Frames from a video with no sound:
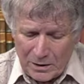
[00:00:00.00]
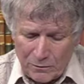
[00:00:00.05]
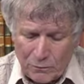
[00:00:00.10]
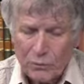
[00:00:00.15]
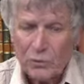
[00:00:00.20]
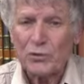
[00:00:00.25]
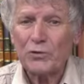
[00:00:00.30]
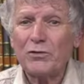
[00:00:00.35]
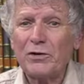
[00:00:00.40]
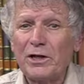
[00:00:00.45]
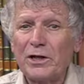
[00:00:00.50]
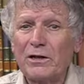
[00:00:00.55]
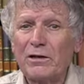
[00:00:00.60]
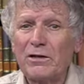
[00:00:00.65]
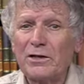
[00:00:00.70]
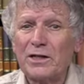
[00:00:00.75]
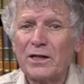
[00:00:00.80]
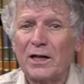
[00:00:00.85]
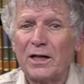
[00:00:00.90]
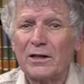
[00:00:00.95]
For 2
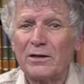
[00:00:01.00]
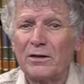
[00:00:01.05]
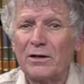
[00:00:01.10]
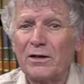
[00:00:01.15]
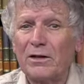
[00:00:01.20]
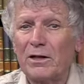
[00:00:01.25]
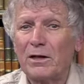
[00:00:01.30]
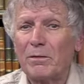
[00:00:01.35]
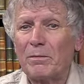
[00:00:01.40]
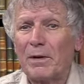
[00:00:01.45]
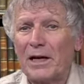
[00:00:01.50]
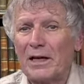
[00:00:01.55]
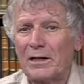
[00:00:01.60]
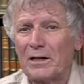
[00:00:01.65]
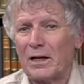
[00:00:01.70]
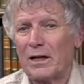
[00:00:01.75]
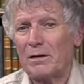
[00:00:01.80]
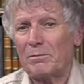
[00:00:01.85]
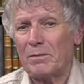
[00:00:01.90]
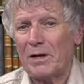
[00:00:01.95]
years, Henry
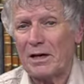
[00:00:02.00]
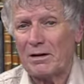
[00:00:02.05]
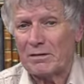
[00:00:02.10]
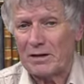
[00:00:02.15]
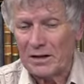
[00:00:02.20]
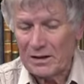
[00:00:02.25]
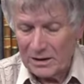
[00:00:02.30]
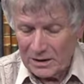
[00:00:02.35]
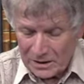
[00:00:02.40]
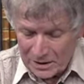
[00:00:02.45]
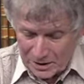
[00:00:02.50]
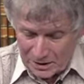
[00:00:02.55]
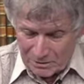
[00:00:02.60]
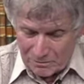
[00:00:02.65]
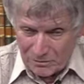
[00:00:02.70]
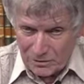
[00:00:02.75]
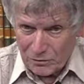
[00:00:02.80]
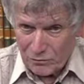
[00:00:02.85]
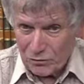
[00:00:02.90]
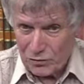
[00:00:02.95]
remained unmarried,
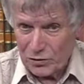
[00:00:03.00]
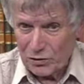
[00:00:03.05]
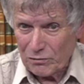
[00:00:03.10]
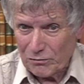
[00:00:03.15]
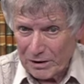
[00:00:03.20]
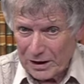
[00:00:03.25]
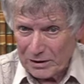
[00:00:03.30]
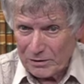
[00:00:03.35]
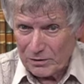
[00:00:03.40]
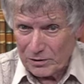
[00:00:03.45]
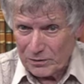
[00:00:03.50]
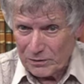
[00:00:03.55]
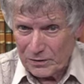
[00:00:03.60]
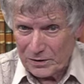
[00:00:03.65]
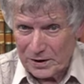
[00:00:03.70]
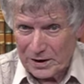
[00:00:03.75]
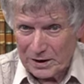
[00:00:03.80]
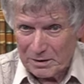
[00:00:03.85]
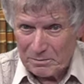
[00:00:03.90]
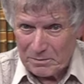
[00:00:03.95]
which was a record
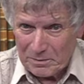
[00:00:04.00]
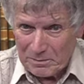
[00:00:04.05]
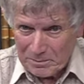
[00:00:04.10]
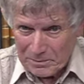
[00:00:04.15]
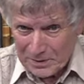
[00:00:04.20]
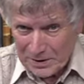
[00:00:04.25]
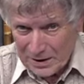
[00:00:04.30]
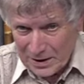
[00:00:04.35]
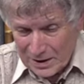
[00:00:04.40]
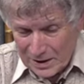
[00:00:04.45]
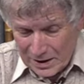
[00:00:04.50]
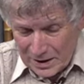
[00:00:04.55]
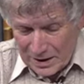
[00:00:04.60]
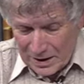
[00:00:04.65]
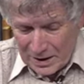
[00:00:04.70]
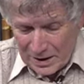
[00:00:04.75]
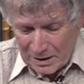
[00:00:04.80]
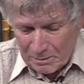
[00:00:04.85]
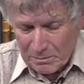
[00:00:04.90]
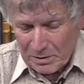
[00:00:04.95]
for him.
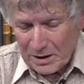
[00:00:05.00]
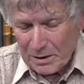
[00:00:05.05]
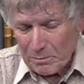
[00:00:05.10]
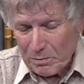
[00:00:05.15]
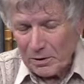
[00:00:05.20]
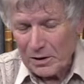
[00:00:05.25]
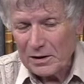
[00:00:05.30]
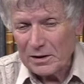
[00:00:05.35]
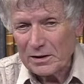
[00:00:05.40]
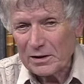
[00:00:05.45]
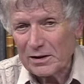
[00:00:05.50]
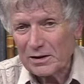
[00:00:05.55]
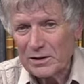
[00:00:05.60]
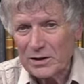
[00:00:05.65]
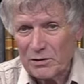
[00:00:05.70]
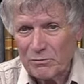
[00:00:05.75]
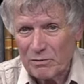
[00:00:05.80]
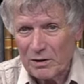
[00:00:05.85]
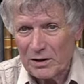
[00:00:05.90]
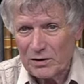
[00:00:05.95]
But the political
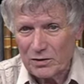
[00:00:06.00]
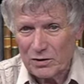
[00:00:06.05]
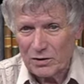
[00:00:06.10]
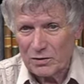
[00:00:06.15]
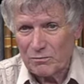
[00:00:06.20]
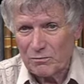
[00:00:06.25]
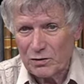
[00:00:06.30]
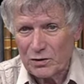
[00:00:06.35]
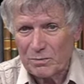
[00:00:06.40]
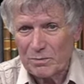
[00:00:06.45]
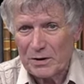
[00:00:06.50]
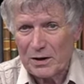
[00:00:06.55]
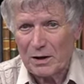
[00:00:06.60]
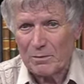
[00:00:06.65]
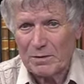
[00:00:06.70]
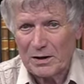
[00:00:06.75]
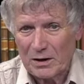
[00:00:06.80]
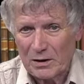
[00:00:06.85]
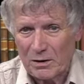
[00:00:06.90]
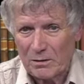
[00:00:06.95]
situation was
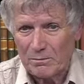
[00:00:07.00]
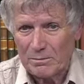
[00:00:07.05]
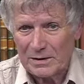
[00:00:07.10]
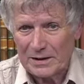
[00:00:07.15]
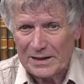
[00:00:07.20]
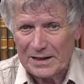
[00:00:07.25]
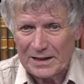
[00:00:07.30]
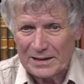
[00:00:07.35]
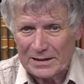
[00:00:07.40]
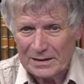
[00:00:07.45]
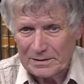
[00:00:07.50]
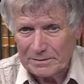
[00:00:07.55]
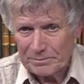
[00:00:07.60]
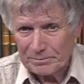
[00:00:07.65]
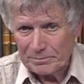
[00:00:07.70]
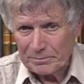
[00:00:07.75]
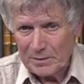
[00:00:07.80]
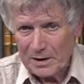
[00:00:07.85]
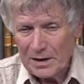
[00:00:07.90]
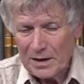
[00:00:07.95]
becoming complicated.
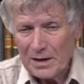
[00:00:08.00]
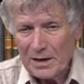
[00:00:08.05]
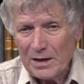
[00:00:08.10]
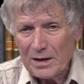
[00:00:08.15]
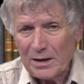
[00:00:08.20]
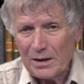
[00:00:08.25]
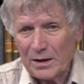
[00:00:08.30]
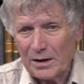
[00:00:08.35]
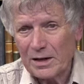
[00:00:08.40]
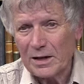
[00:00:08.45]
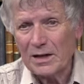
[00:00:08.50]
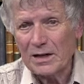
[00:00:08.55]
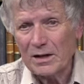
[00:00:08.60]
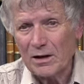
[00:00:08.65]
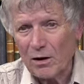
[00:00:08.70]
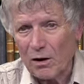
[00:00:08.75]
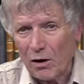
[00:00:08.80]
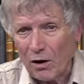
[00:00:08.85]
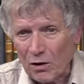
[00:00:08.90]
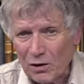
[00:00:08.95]
The king
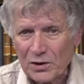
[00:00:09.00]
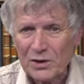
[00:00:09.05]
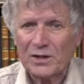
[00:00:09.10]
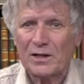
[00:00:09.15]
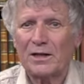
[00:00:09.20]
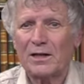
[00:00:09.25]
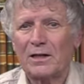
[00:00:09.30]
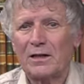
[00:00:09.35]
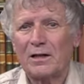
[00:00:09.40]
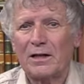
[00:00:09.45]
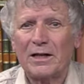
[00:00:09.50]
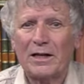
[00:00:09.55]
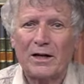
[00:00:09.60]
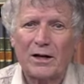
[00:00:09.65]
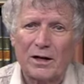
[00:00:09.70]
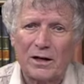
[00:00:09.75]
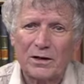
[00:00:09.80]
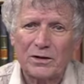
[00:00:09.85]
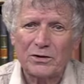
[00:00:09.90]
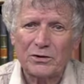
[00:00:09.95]
obstinately
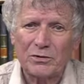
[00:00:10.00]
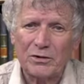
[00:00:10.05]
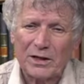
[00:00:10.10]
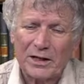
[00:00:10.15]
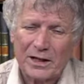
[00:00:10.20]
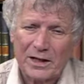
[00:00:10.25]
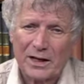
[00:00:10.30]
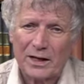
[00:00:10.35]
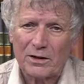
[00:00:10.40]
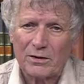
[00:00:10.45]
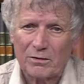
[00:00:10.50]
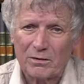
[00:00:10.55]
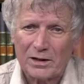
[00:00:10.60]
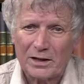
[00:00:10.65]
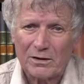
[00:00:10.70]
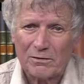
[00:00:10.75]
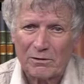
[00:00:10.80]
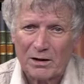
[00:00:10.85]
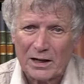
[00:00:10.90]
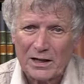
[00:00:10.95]
hung to the
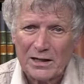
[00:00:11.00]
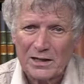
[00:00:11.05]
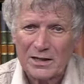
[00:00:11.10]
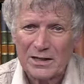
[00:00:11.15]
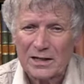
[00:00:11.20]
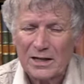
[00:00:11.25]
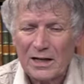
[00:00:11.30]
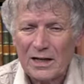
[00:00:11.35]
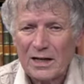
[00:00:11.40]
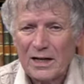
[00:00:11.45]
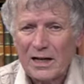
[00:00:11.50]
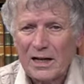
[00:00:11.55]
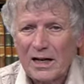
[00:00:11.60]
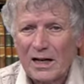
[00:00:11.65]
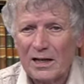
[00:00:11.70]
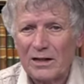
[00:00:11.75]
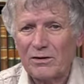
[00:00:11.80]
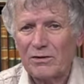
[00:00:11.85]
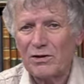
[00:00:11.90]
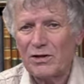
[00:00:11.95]
Catholic rites
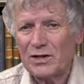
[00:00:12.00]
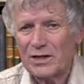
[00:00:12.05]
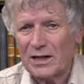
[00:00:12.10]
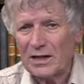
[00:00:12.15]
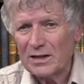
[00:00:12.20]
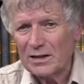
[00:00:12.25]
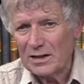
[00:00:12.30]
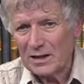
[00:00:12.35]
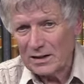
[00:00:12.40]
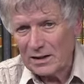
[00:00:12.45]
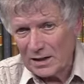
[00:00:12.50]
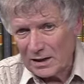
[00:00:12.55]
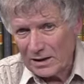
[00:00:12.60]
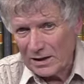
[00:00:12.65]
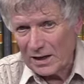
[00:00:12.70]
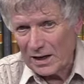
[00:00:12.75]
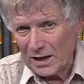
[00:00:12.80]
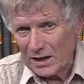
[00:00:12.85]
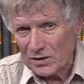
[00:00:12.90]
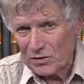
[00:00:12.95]
and resented
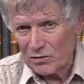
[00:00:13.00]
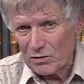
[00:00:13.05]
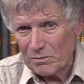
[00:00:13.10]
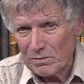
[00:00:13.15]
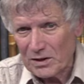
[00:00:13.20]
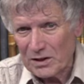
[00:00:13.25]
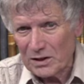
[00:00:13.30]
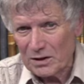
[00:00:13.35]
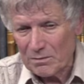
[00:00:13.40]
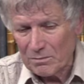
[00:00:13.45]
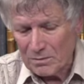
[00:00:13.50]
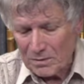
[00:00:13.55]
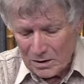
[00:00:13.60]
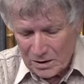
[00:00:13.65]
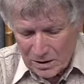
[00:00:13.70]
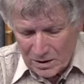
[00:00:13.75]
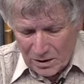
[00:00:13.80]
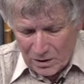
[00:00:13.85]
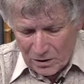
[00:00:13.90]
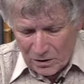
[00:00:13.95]
the extremism
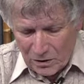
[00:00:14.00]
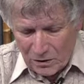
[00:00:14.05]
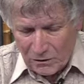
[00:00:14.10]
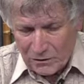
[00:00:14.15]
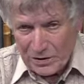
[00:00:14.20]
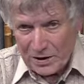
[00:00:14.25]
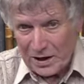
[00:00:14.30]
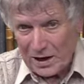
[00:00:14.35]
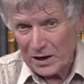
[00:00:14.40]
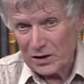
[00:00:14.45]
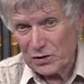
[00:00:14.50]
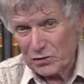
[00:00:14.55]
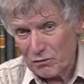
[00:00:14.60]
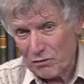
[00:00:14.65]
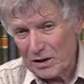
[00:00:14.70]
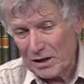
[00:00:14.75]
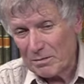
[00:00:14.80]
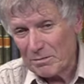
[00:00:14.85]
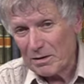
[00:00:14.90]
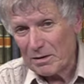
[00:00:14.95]
of the
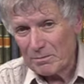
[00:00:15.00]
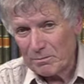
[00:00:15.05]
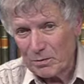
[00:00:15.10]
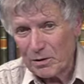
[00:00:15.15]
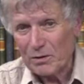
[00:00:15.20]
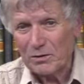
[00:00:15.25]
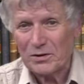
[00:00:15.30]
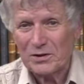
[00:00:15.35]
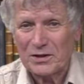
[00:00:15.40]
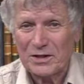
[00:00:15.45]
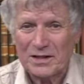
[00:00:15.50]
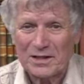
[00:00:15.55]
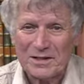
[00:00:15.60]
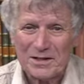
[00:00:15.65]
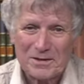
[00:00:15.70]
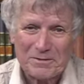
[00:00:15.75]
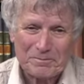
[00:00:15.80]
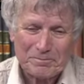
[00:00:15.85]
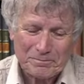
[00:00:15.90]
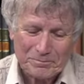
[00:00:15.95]
extreme Protestants.